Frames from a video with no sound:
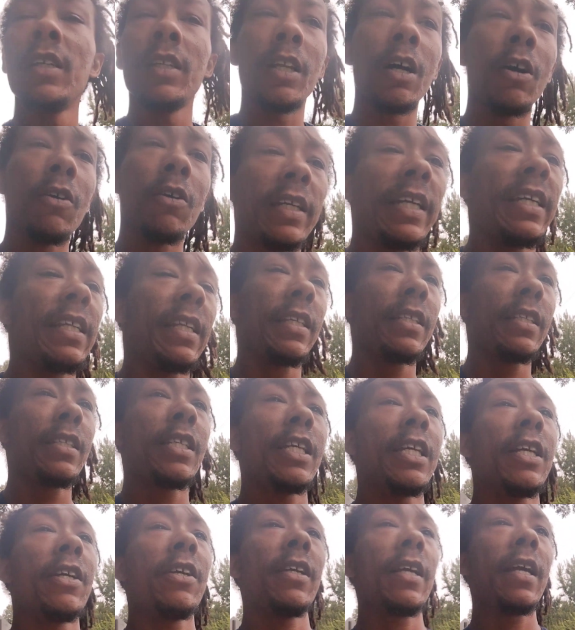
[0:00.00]
Don't get
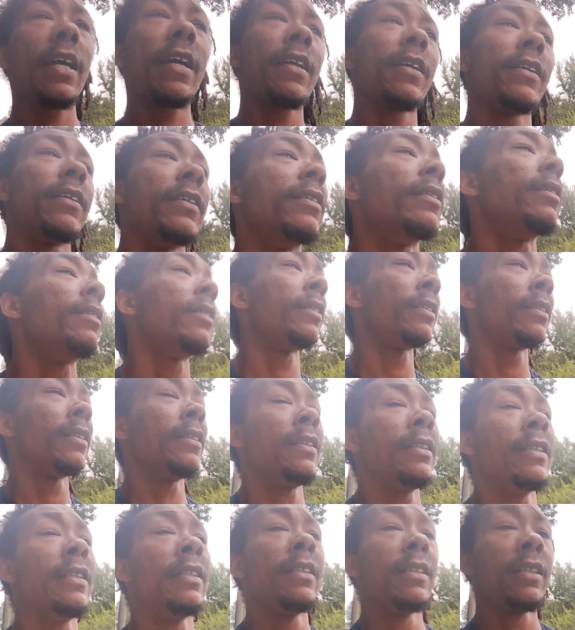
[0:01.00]
deteriorated
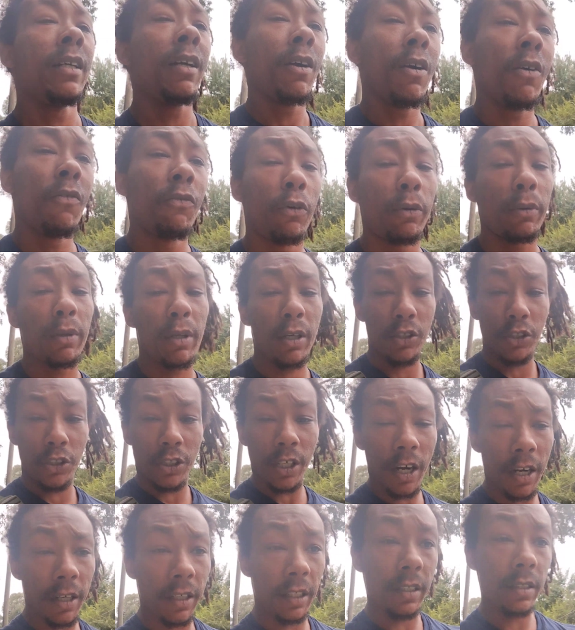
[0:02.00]
from your
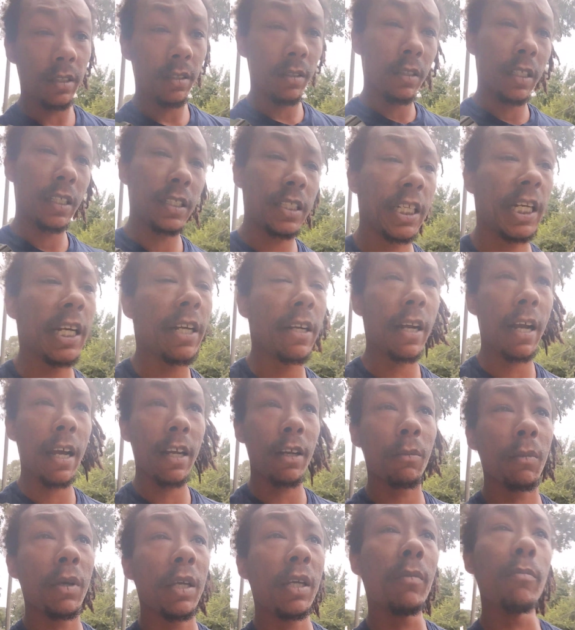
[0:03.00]
journey.
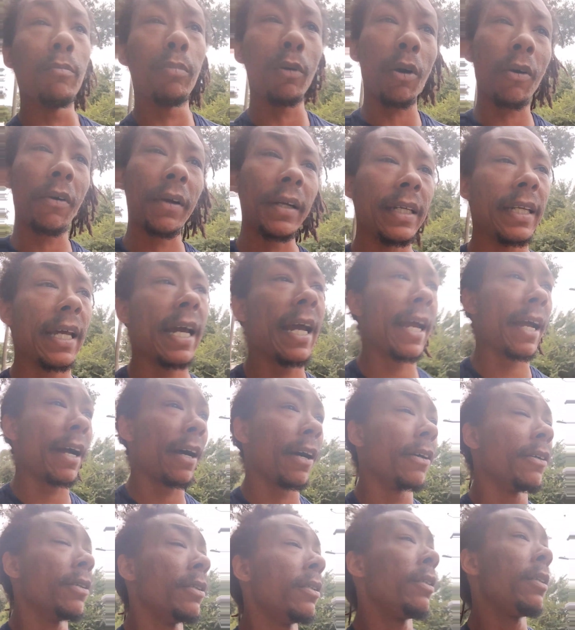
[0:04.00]
Deteriorated means broken
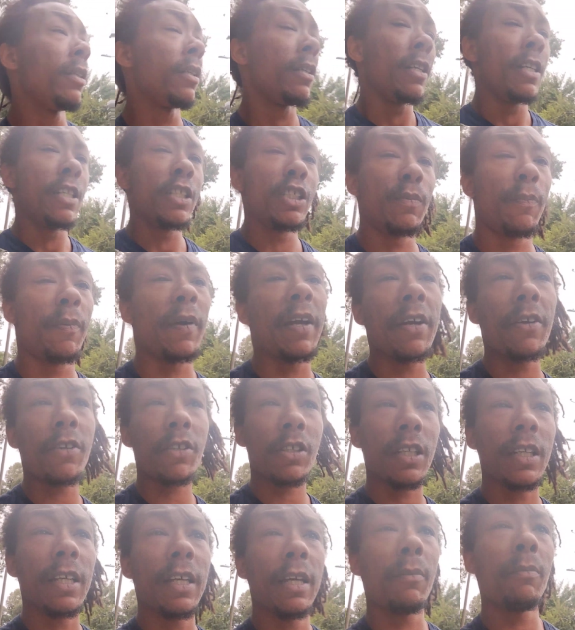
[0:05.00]
down
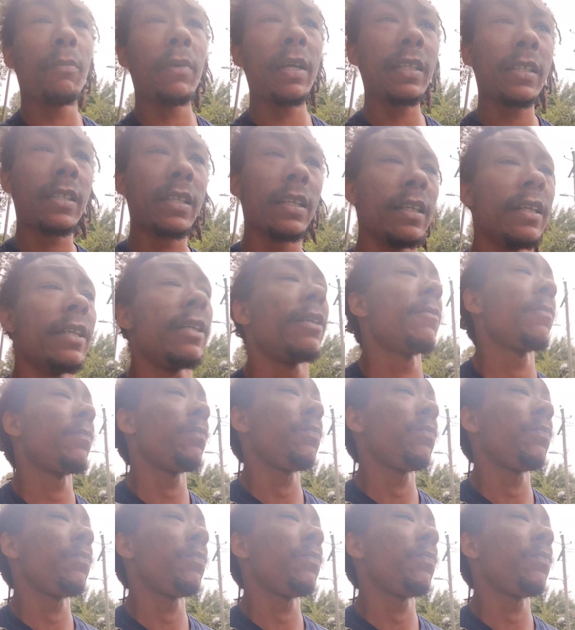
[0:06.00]
spiritually and mentally.